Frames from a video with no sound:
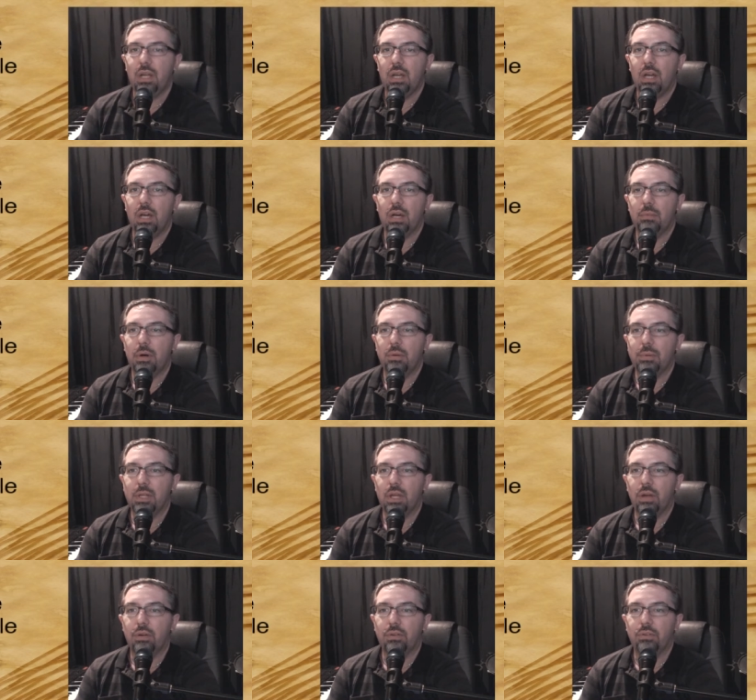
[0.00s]
Um, I'll be
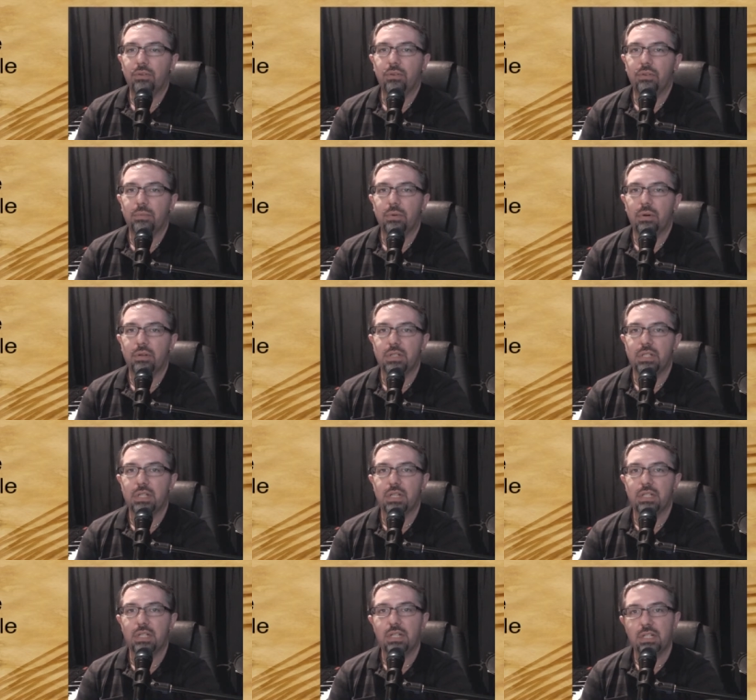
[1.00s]
going through the
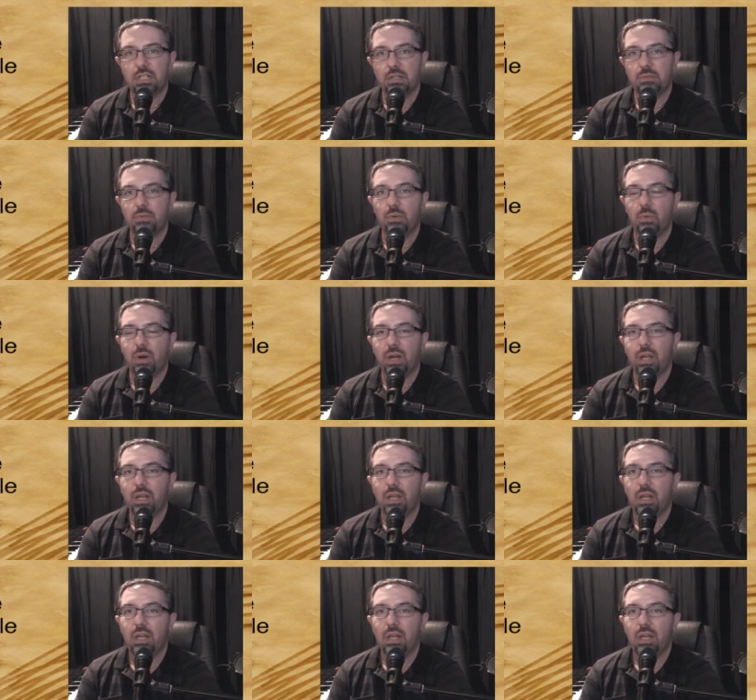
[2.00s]
process in a simple way